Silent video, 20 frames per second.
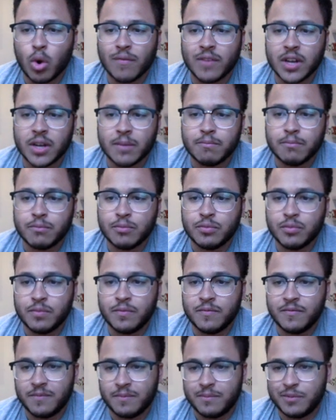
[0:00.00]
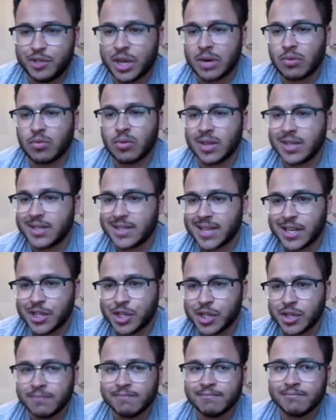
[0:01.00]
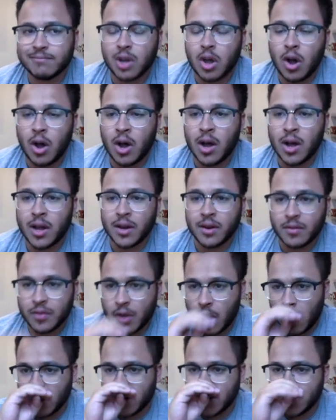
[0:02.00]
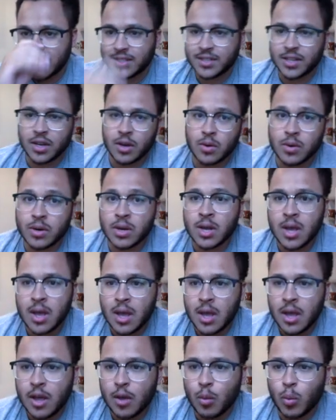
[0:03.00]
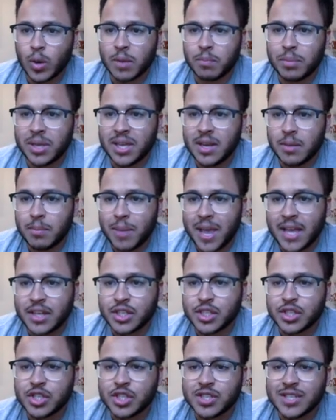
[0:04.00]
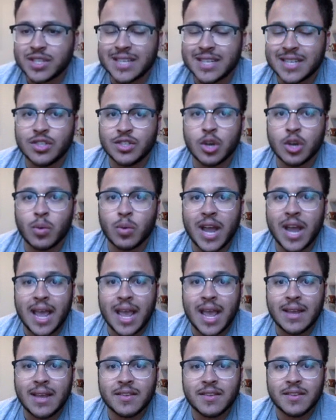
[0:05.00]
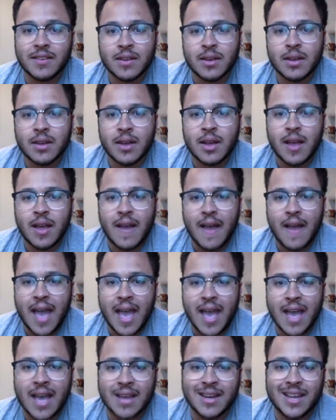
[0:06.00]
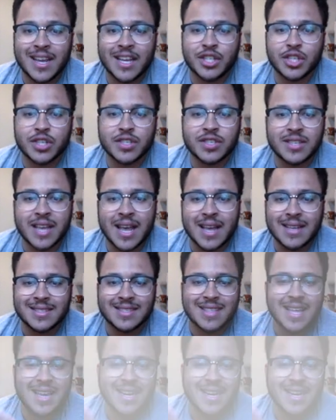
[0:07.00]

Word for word: of a generalization on the hardiness zone Wikipedia page. It just says zone 8, and it just says that